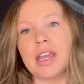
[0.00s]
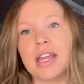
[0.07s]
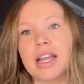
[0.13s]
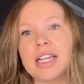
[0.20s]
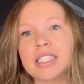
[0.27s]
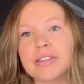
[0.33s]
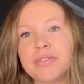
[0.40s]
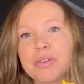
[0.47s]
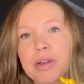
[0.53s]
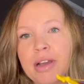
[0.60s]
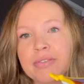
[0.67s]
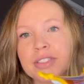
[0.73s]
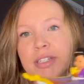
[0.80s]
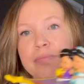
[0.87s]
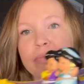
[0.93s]
is if you
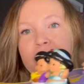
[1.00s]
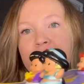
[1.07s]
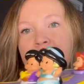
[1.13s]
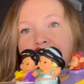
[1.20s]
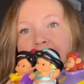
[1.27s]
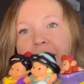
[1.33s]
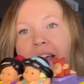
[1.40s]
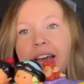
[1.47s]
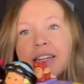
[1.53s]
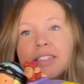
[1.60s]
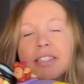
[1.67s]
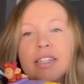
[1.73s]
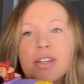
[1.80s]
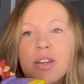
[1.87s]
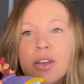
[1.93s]
have something
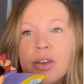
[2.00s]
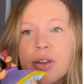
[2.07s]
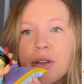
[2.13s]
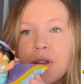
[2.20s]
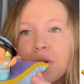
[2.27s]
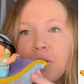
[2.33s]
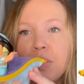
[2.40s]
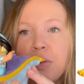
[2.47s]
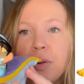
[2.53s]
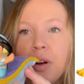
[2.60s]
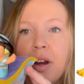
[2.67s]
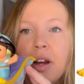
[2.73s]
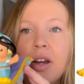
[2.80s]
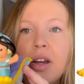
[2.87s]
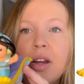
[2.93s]
that you
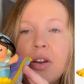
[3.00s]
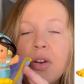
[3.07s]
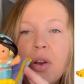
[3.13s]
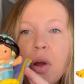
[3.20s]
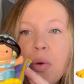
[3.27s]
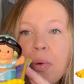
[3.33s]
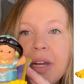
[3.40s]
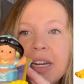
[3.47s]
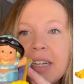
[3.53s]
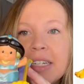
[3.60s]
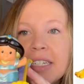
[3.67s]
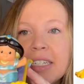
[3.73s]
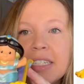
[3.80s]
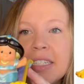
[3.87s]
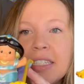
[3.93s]
know what it
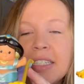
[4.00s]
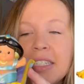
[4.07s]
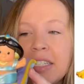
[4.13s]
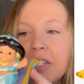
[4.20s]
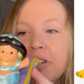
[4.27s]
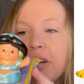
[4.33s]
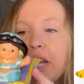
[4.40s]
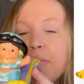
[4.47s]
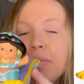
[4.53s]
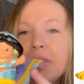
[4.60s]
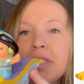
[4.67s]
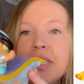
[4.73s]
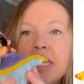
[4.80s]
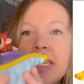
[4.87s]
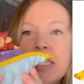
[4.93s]
is, you're able
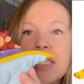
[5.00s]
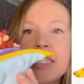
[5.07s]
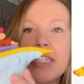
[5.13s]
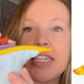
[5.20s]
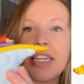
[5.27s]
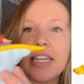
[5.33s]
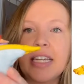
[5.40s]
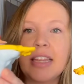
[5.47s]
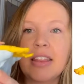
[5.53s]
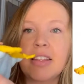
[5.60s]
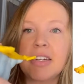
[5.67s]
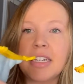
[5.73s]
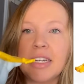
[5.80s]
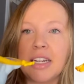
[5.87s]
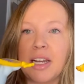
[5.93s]
to easily
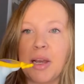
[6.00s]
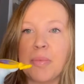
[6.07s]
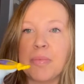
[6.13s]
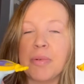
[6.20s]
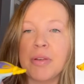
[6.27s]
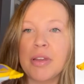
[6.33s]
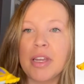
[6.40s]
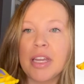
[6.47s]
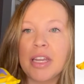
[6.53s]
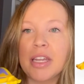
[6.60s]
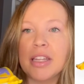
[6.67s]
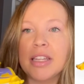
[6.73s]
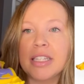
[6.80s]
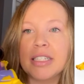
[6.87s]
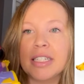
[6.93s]
look it up.
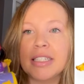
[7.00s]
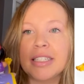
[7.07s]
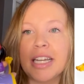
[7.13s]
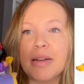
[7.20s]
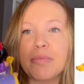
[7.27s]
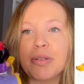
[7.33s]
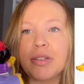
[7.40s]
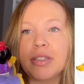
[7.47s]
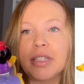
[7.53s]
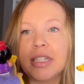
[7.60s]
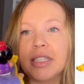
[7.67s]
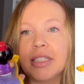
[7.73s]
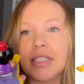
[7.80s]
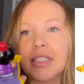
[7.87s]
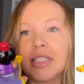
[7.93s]
In this example,
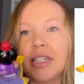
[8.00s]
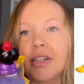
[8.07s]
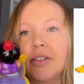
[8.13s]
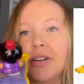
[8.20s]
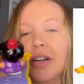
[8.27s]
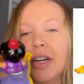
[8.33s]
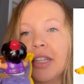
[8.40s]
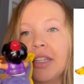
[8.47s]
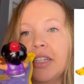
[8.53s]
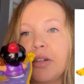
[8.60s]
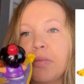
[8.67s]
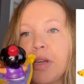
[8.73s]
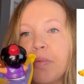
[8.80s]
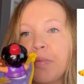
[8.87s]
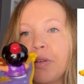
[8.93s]
it's, a Little
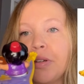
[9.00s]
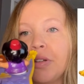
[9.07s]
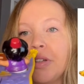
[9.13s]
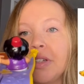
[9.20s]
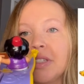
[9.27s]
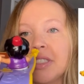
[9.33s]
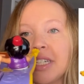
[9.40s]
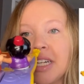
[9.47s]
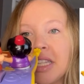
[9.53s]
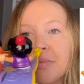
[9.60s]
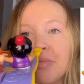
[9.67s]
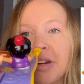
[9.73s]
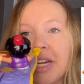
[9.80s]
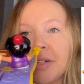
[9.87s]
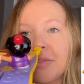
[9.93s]
People, it's got the
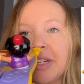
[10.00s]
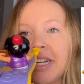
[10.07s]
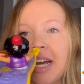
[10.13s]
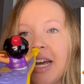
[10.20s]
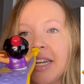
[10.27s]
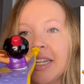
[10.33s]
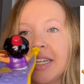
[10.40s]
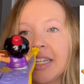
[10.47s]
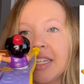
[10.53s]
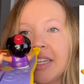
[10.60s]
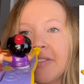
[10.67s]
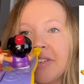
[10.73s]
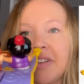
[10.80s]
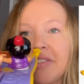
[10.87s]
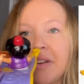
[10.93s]
brand right on it,
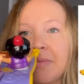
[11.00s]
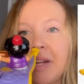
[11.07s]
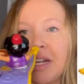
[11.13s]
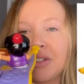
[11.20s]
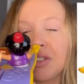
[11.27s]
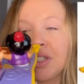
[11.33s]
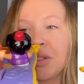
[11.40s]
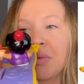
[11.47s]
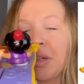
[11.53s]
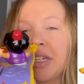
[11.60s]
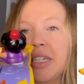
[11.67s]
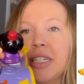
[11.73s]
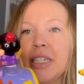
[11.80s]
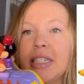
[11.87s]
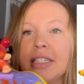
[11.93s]
even if I'm not sure what
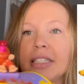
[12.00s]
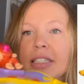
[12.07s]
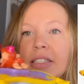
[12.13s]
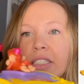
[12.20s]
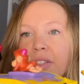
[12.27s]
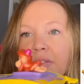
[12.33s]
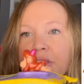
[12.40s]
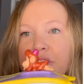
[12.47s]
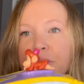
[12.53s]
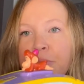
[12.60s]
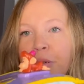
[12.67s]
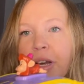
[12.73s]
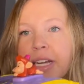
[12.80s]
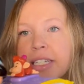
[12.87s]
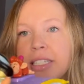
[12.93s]
it is. It's Fisher
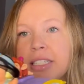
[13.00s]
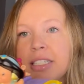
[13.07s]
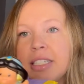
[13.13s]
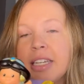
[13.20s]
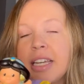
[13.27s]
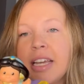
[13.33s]
Price,